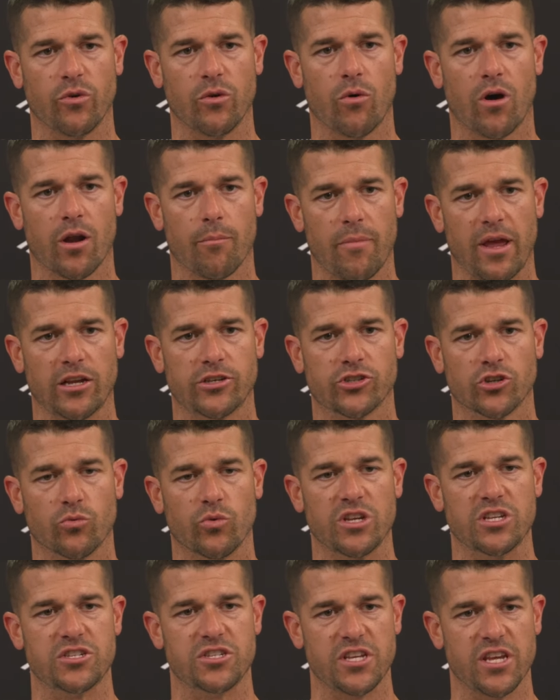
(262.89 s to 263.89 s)
we want to make sure
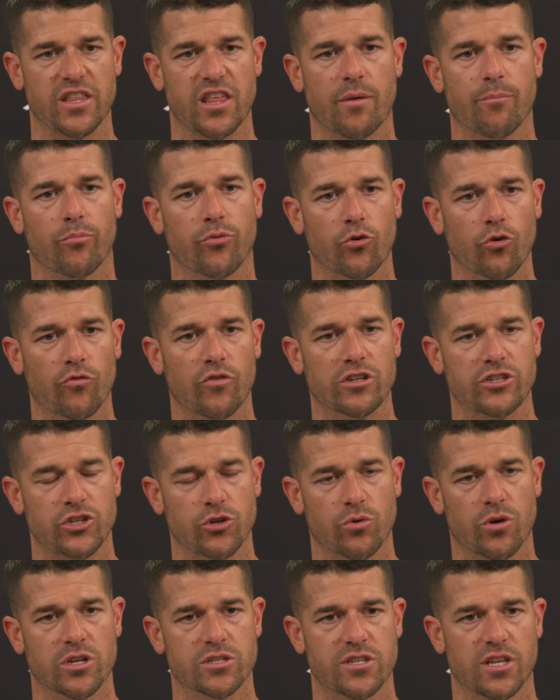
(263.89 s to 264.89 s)
we see them prove it
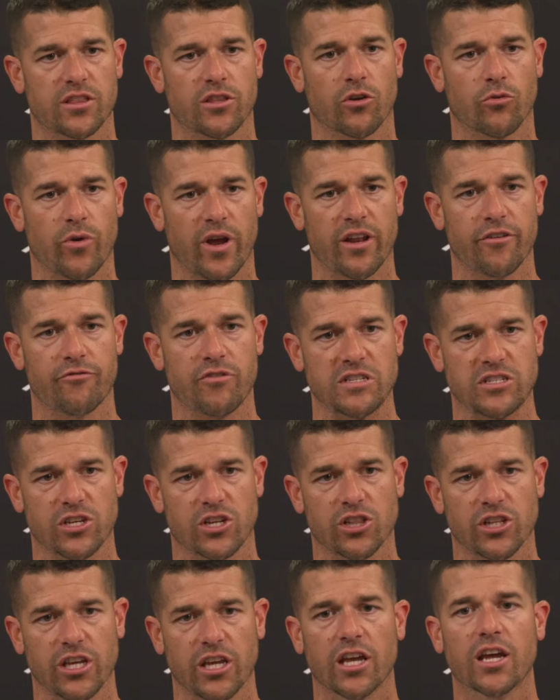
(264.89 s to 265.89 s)
to us that they're ready
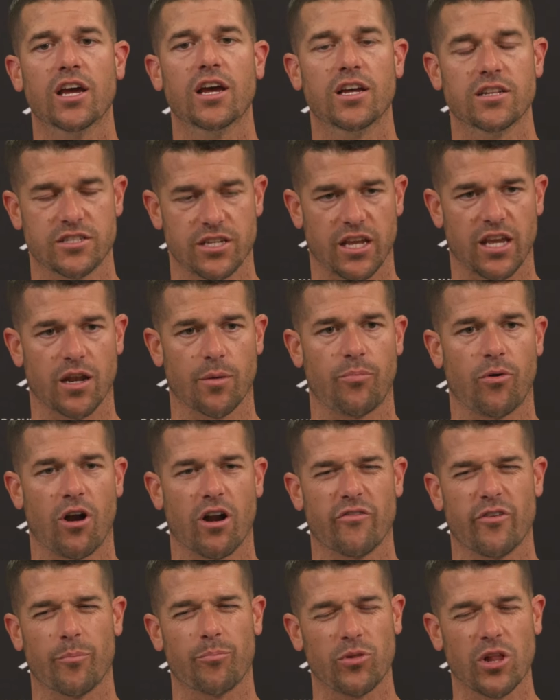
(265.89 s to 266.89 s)
physically to get a
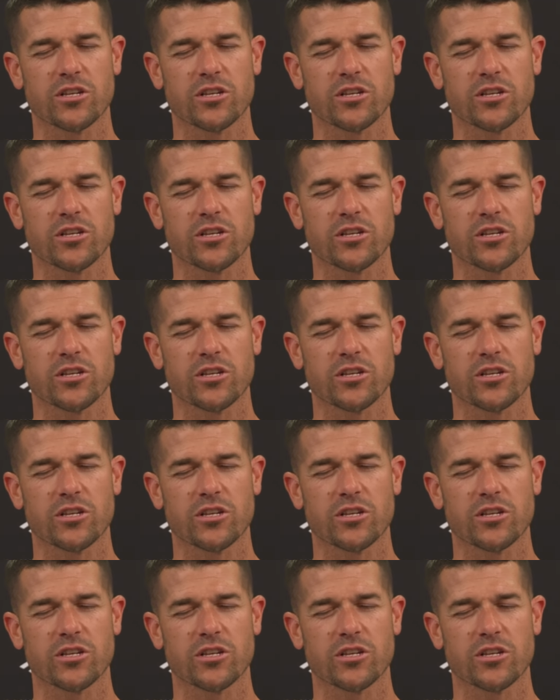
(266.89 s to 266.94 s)
part of it.